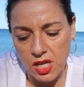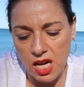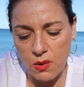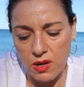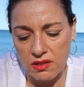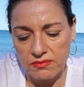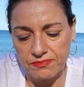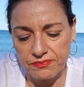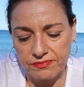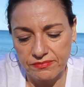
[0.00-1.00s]
Oh well.
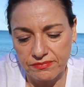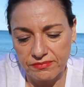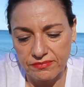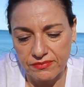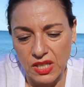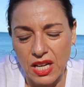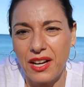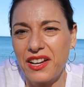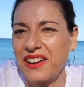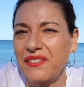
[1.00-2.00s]

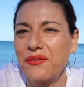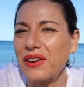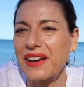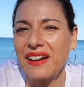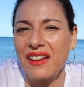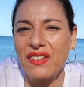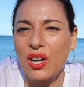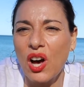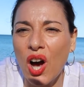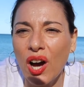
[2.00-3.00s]
Fucking love it.
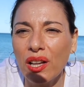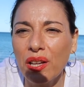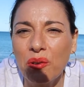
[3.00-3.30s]
Highly